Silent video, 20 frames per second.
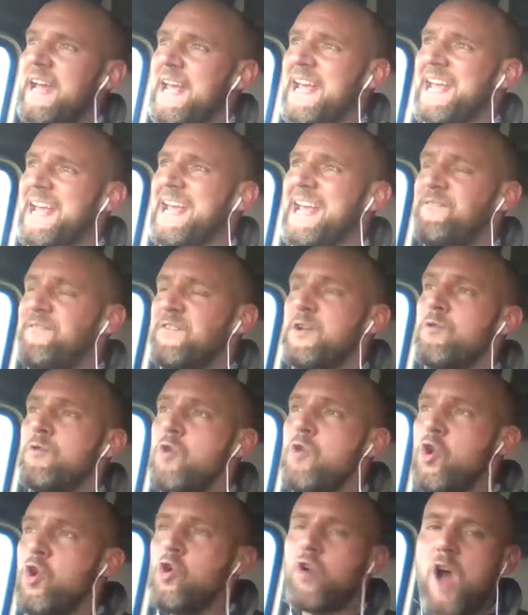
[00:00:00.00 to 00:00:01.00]
If you
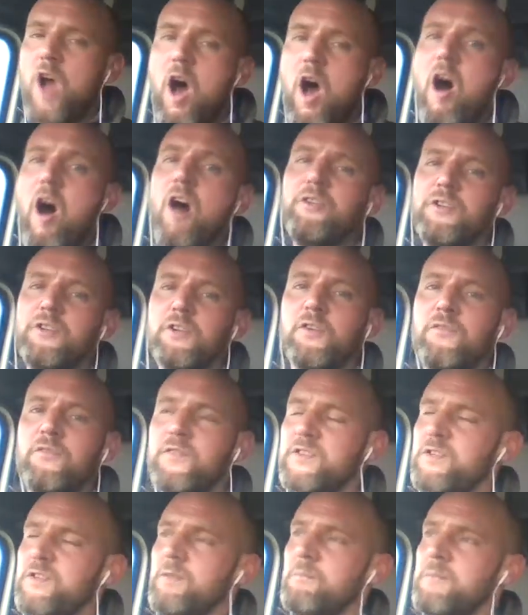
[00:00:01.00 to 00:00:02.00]
look hard enough
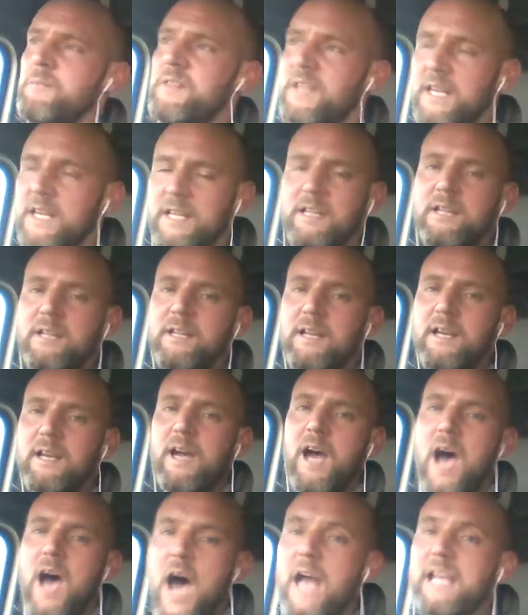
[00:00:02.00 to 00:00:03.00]
for something,
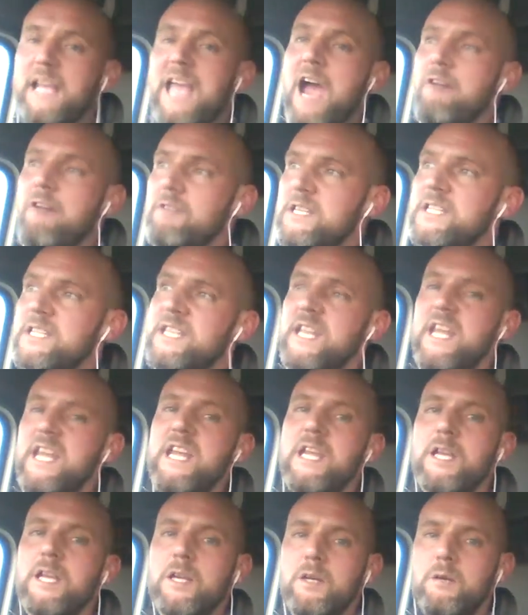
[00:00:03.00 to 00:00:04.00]
I
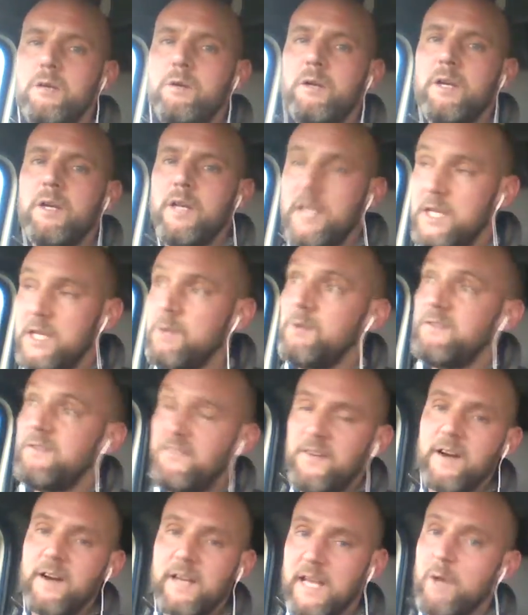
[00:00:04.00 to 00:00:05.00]
guarantee you'll
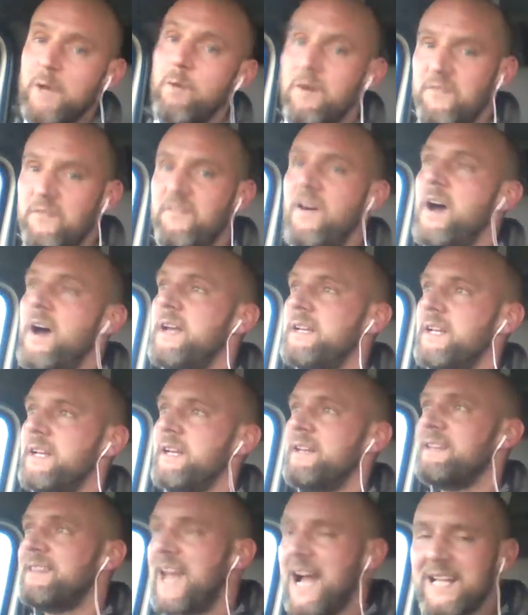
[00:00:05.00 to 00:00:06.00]
fucking well find
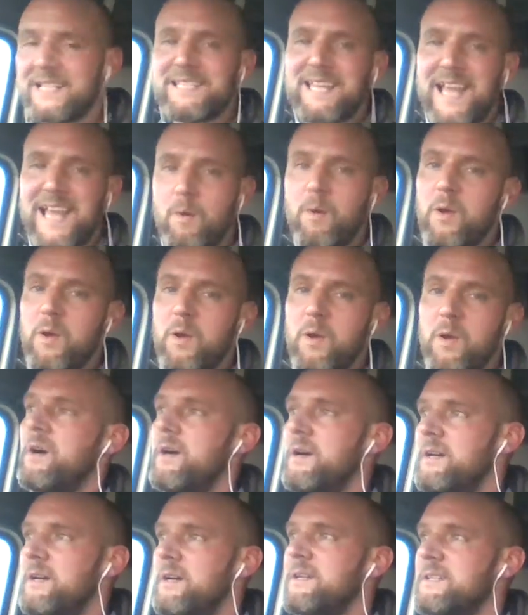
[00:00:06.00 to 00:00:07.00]
it. That's how it
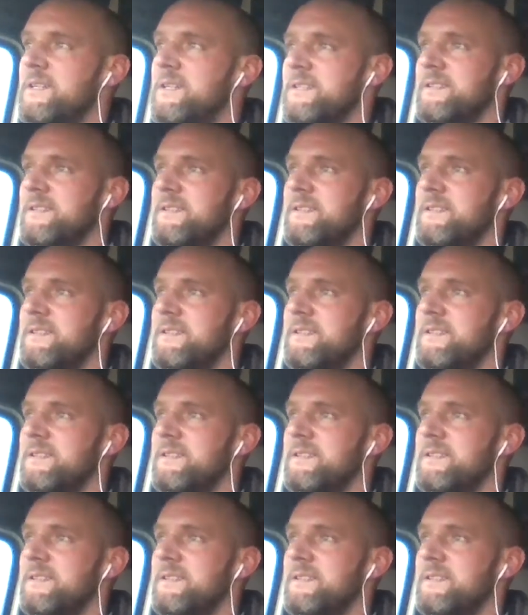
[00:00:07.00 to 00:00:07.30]
works.